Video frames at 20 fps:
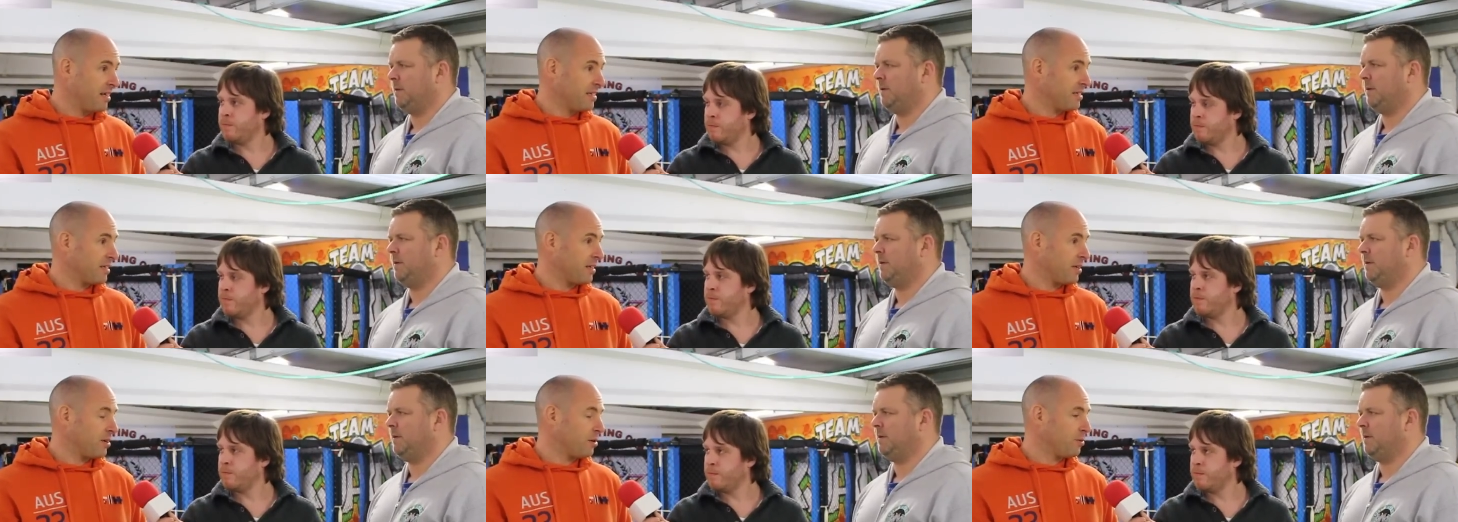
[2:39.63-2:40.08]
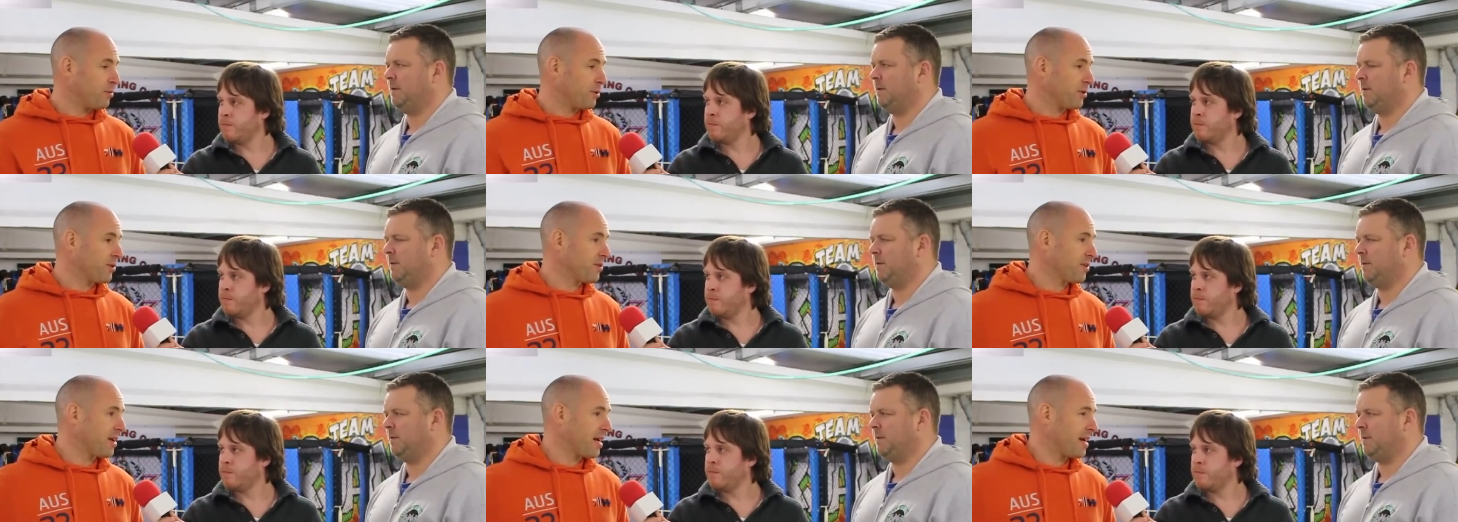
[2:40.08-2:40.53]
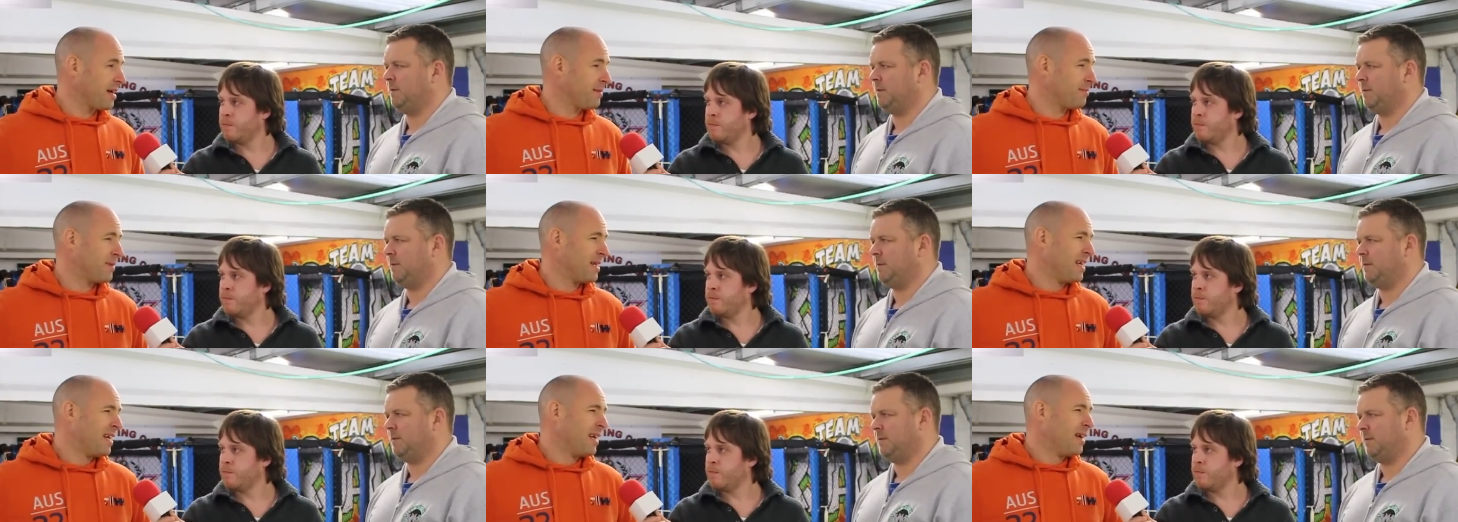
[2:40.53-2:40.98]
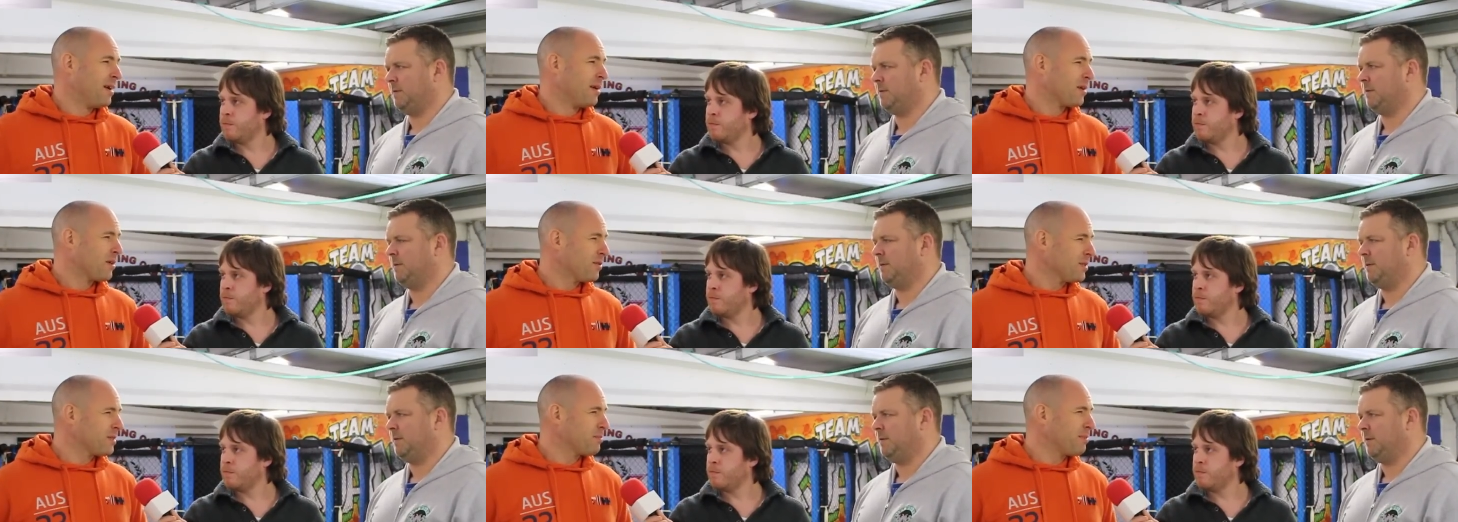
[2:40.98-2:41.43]
Speaker 1: I don't know. But um,
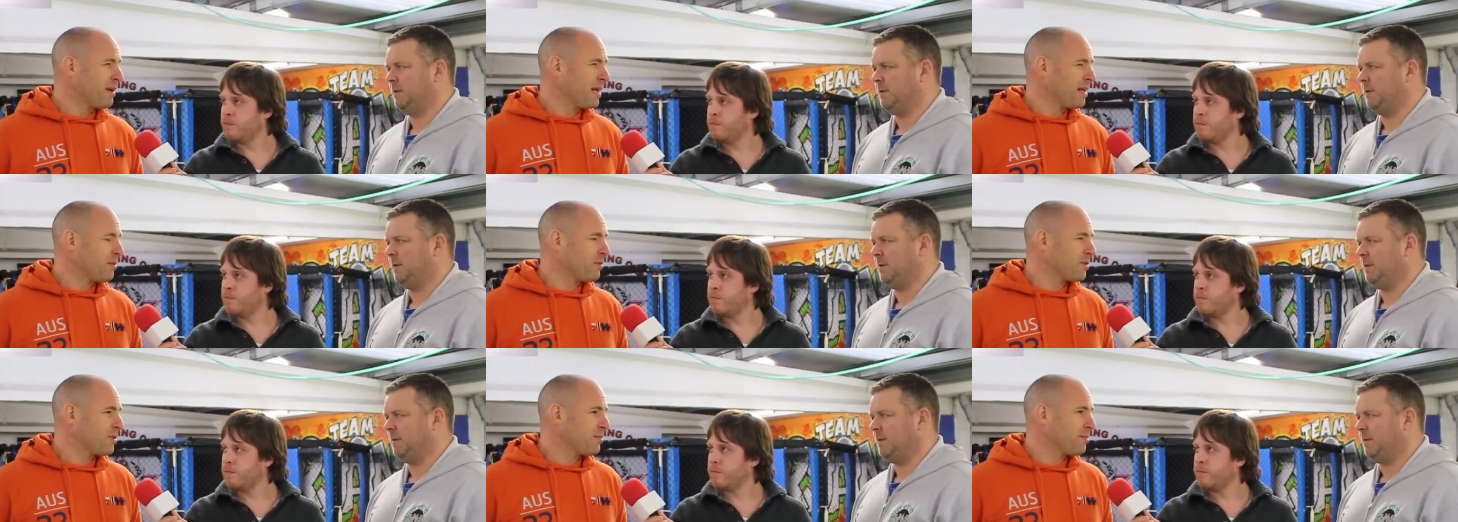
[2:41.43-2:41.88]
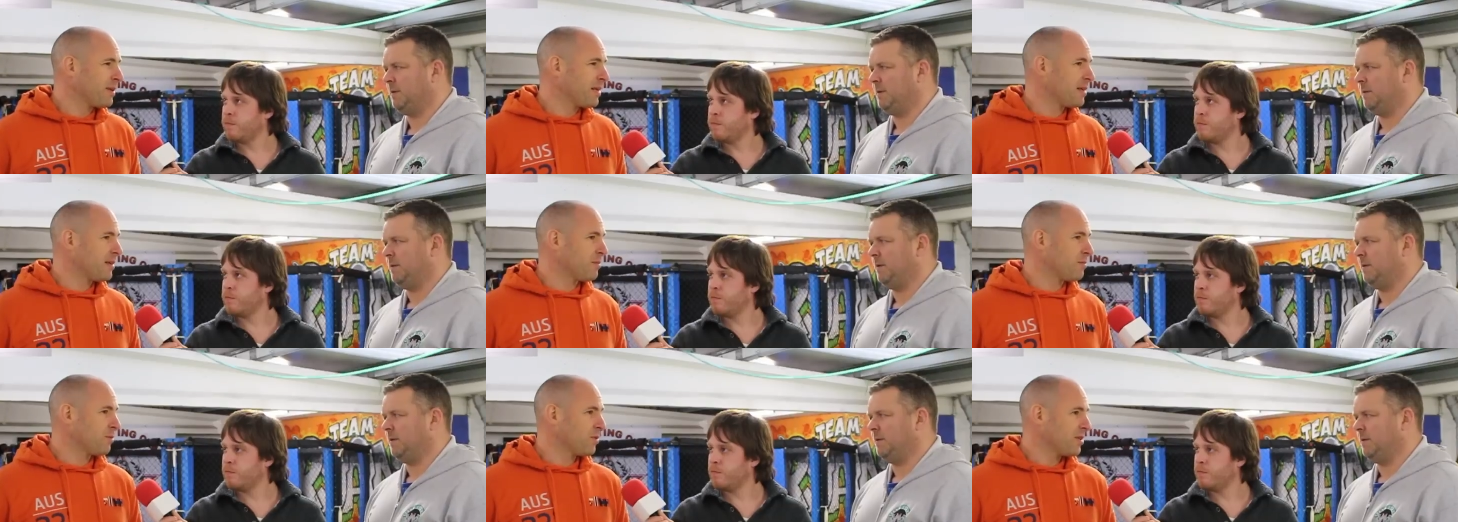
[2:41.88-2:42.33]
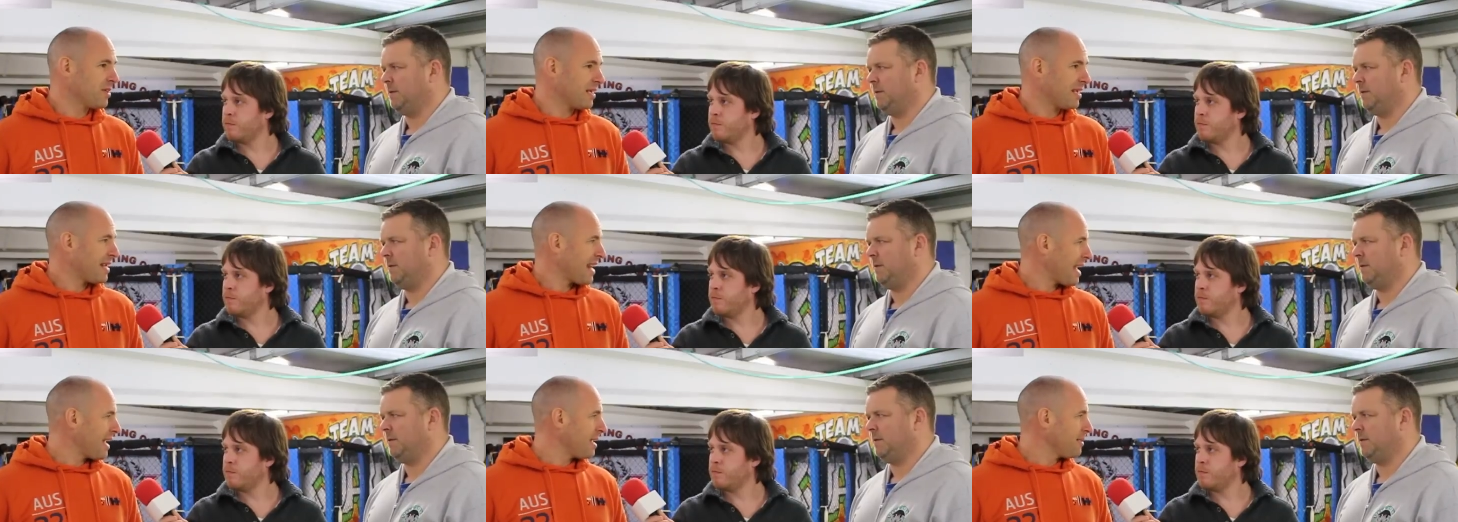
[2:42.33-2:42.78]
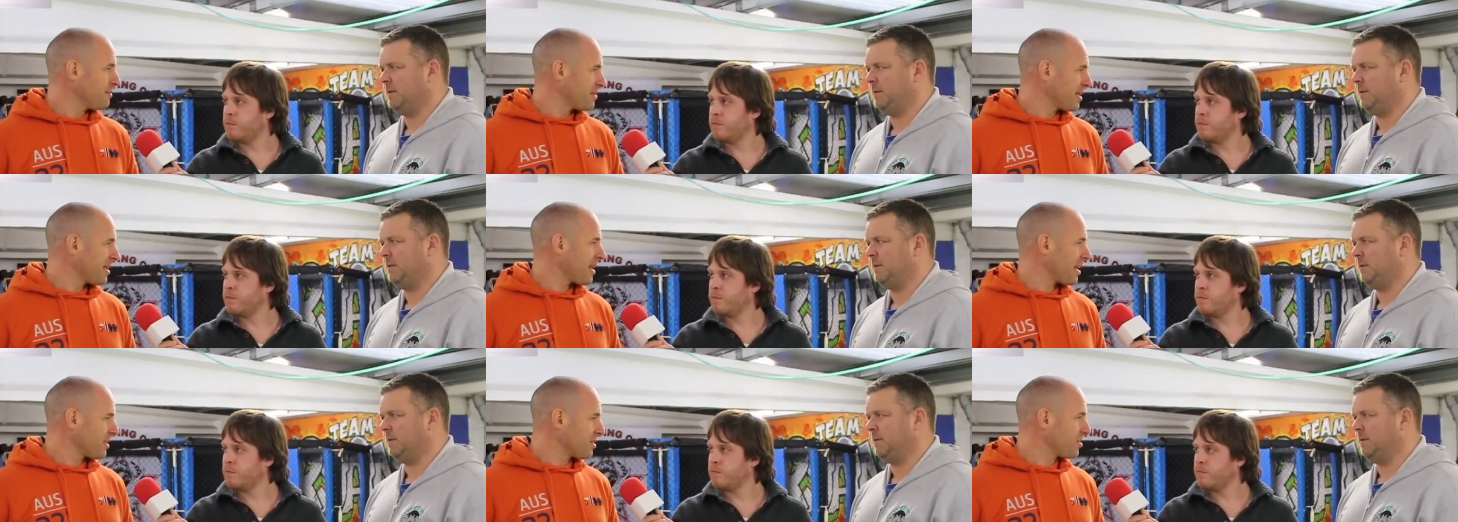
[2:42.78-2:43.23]
Chris Beal would have been one of the names
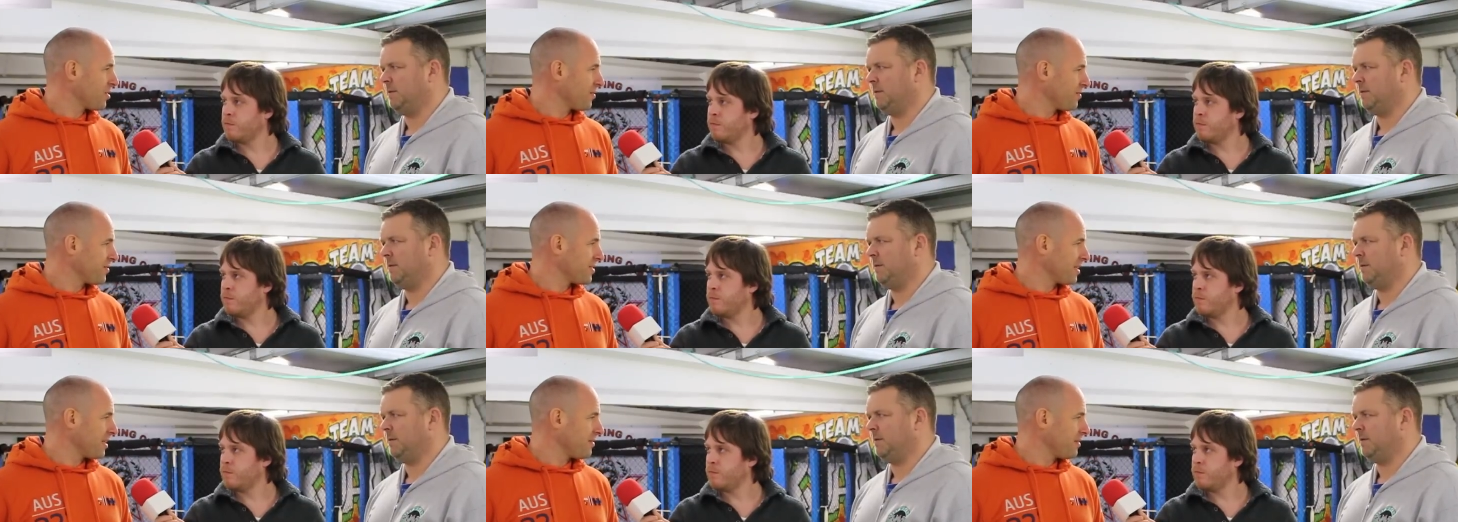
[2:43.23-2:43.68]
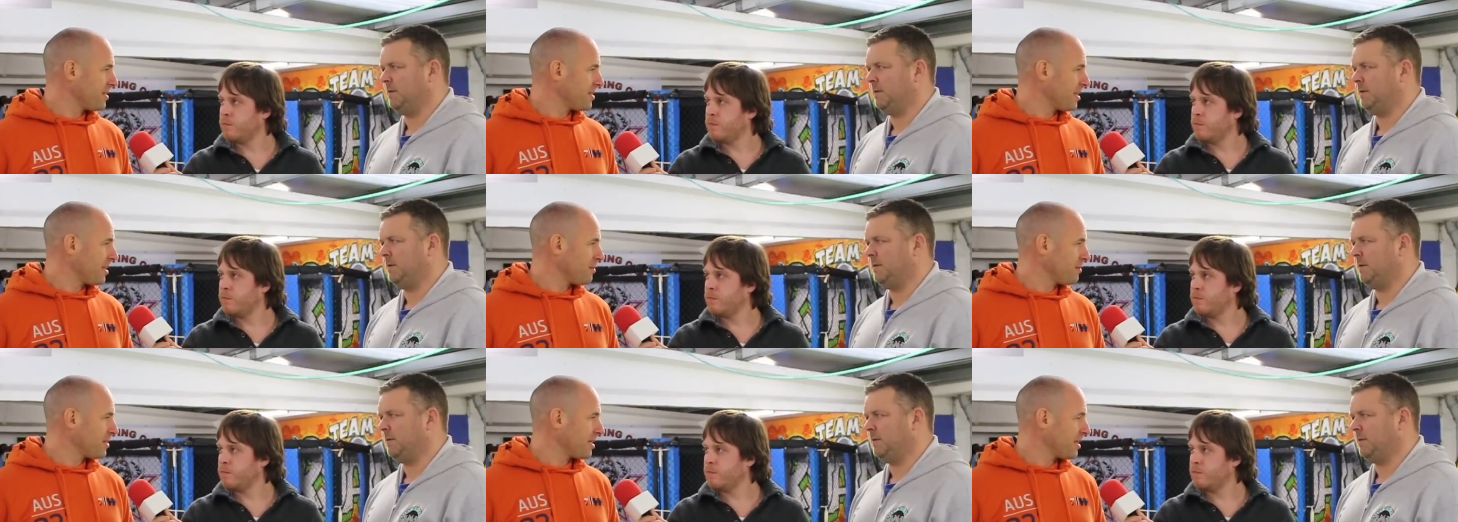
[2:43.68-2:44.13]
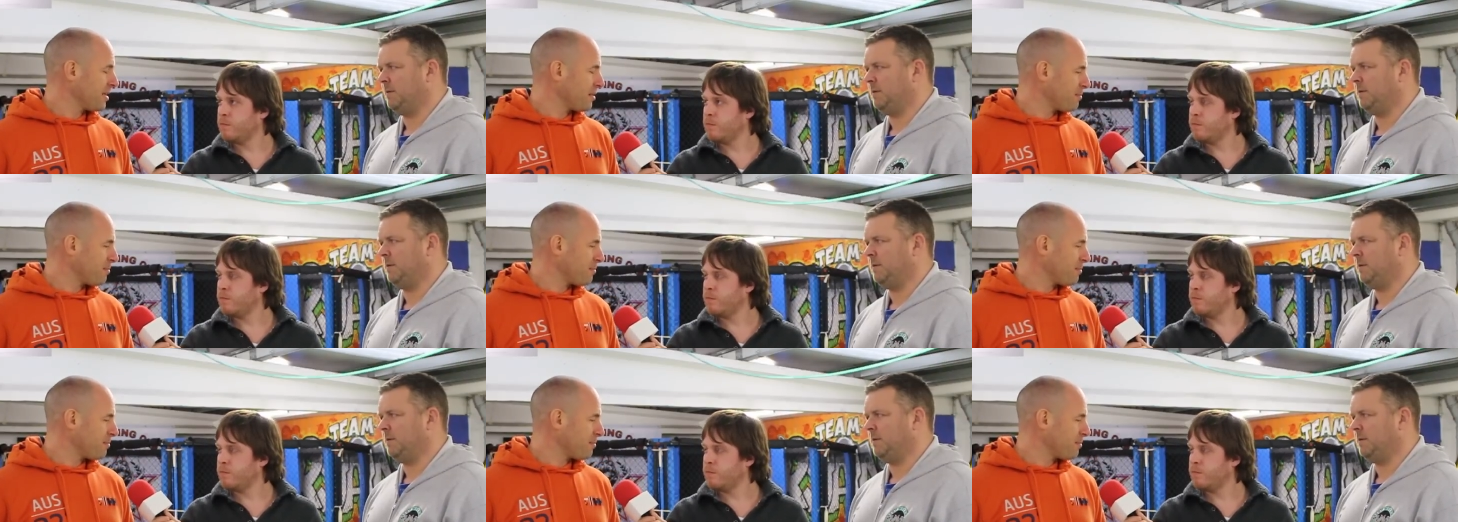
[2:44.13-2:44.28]
in that TUF series he was in,